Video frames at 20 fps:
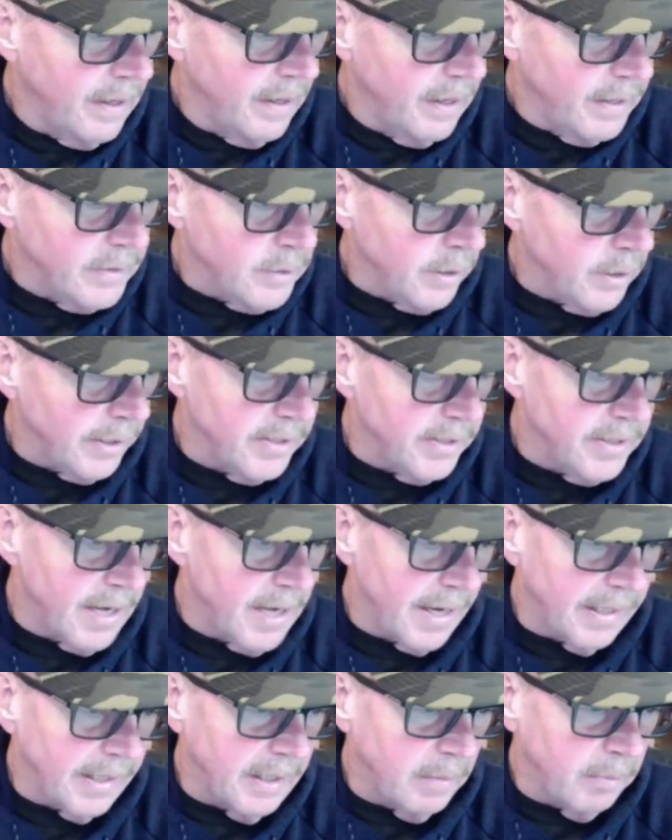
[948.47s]
And I
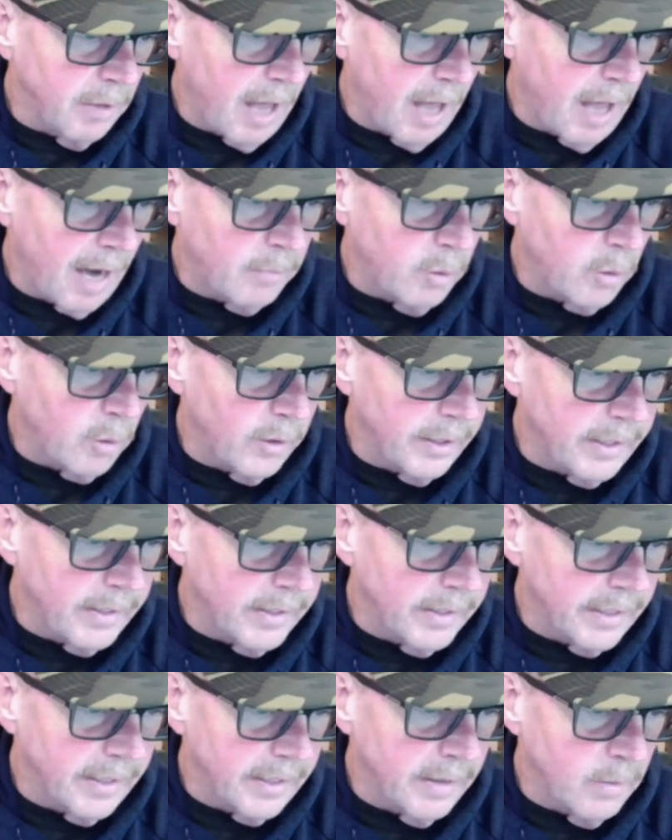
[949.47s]
decided to keep Lockport at
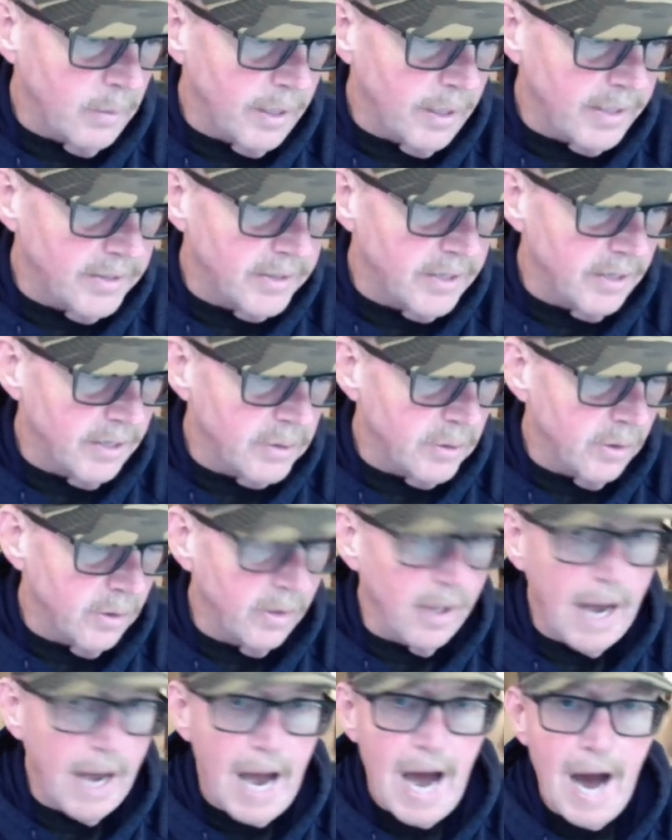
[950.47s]
Lincoln Way
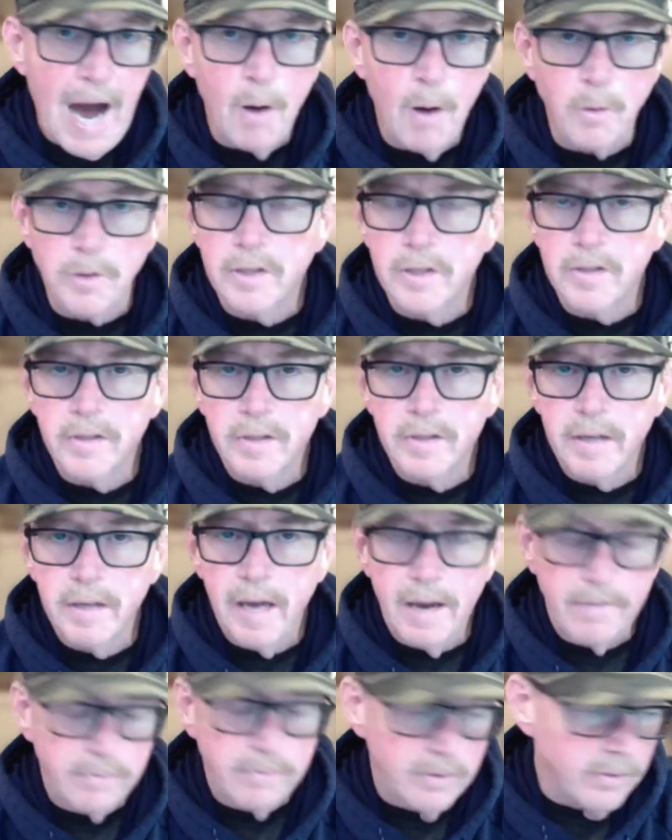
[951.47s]
Central out
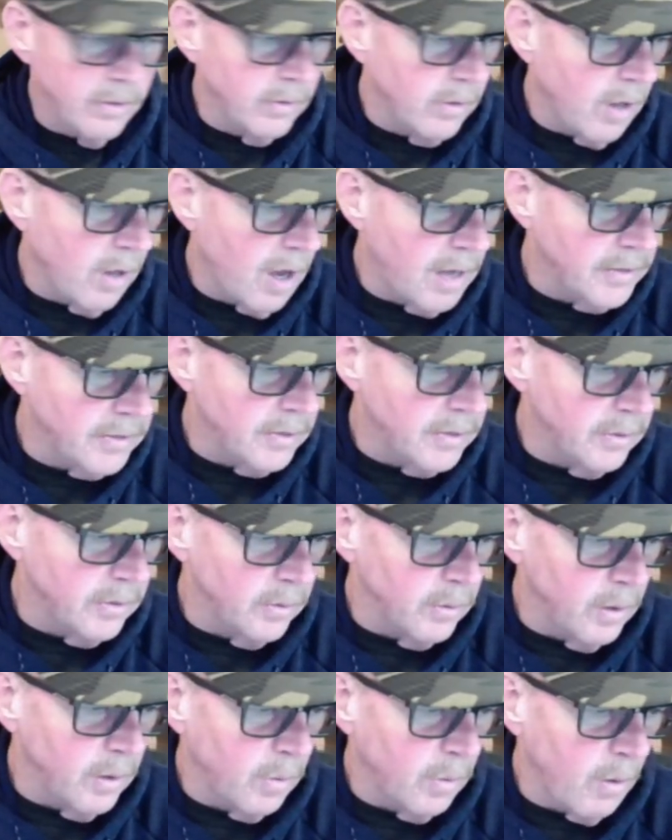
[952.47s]
after their loss
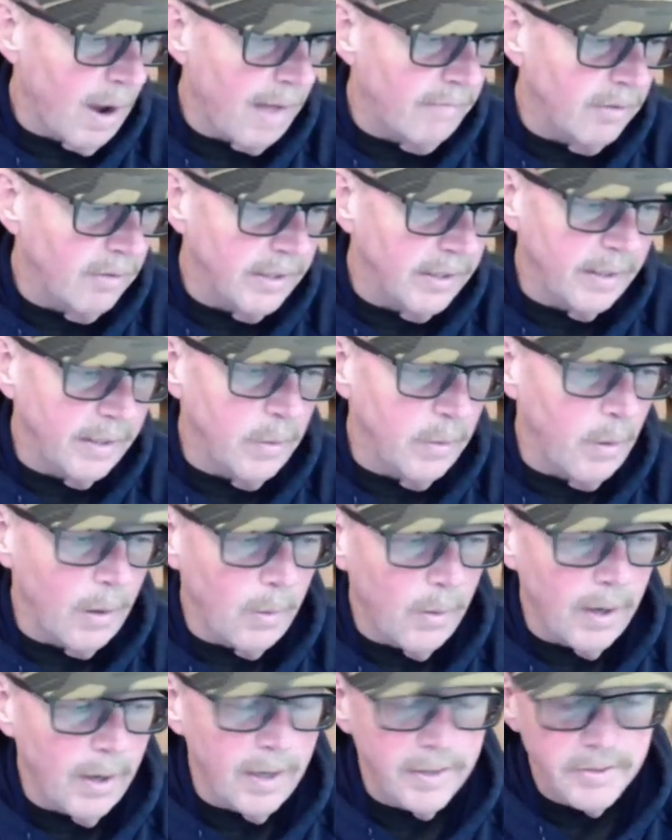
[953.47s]
to a uh, rival Lincoln Way
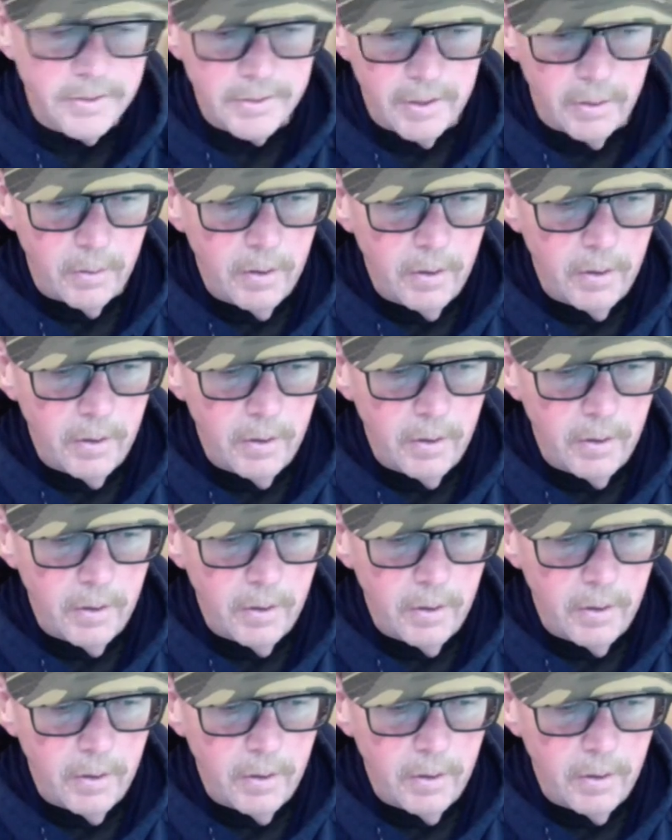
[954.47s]
West. So.